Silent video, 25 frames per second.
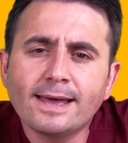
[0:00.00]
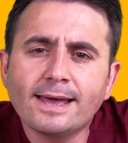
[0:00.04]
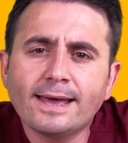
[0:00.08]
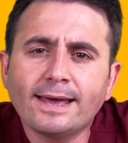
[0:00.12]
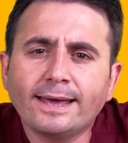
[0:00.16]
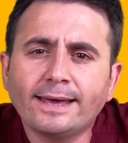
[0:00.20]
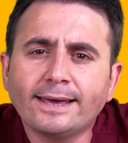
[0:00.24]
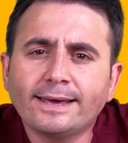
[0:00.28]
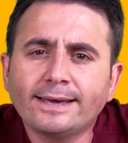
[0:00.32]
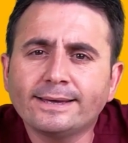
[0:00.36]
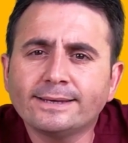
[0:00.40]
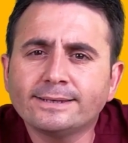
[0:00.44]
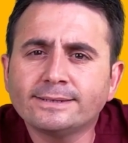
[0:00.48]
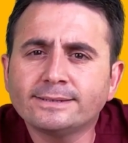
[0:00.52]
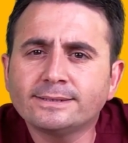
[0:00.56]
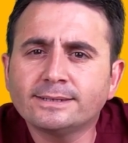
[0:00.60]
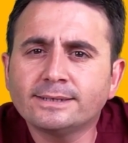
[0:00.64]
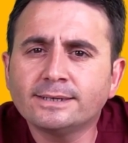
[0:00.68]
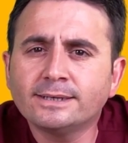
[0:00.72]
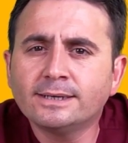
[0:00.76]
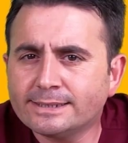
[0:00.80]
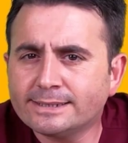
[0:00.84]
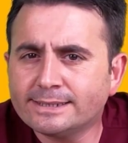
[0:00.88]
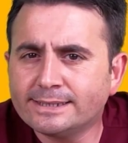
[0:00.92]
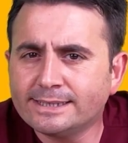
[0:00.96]

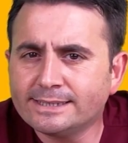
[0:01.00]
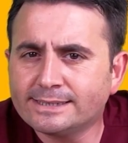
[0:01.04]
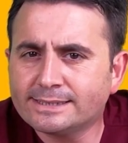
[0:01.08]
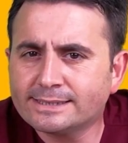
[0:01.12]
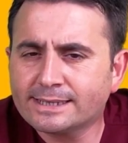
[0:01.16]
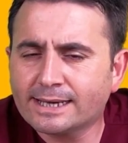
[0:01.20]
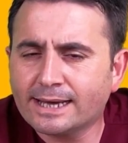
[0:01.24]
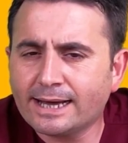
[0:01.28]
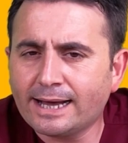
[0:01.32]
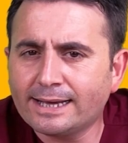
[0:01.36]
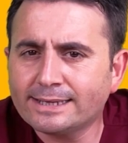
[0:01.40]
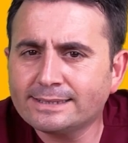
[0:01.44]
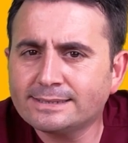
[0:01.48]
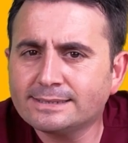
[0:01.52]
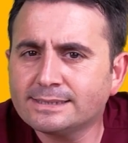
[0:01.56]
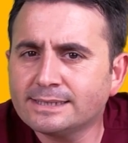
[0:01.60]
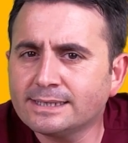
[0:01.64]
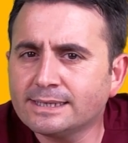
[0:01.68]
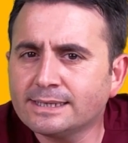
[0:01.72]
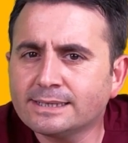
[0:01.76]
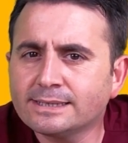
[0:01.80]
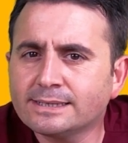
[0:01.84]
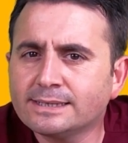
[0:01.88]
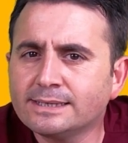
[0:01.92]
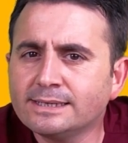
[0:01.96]
and
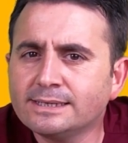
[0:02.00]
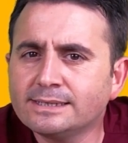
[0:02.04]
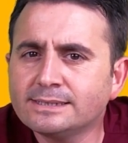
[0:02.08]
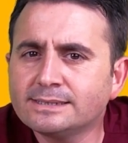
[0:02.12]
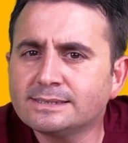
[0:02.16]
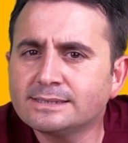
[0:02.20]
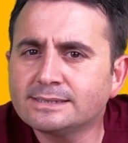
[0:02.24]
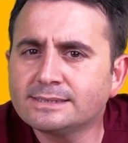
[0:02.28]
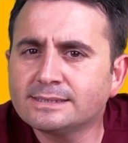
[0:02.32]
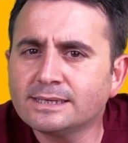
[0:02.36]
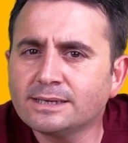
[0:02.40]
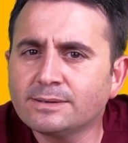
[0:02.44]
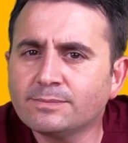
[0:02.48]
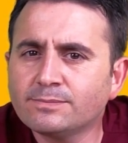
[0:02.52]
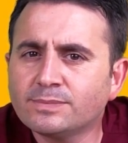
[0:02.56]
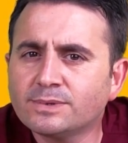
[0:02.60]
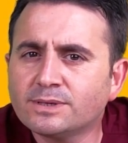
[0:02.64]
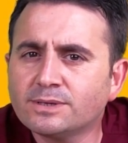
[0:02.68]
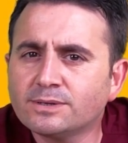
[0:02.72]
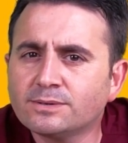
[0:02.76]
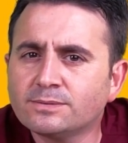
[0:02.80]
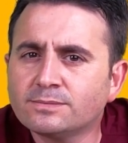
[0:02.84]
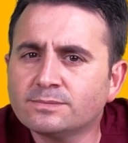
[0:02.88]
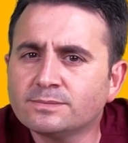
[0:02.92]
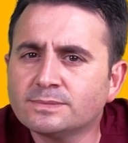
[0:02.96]
discussing these
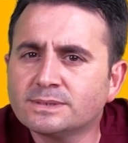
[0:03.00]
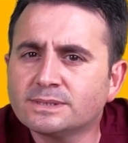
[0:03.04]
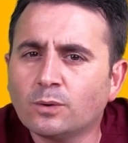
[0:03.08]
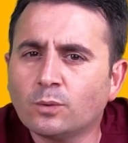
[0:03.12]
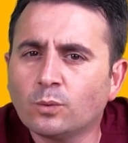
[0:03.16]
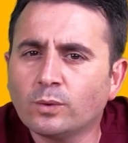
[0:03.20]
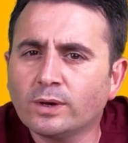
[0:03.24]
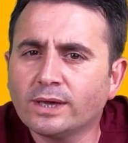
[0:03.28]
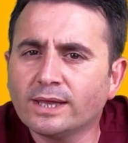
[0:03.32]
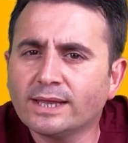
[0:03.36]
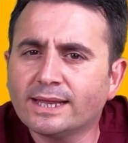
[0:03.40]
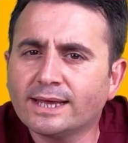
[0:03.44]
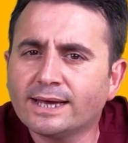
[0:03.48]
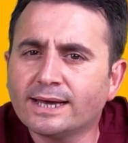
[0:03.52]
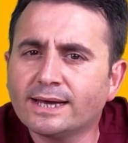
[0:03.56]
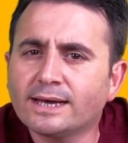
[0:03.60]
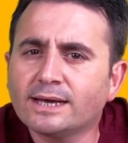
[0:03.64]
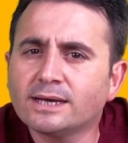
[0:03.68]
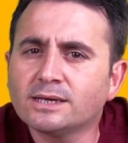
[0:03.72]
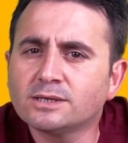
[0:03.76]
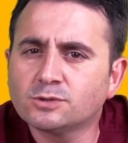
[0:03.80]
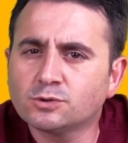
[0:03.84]
symptoms with a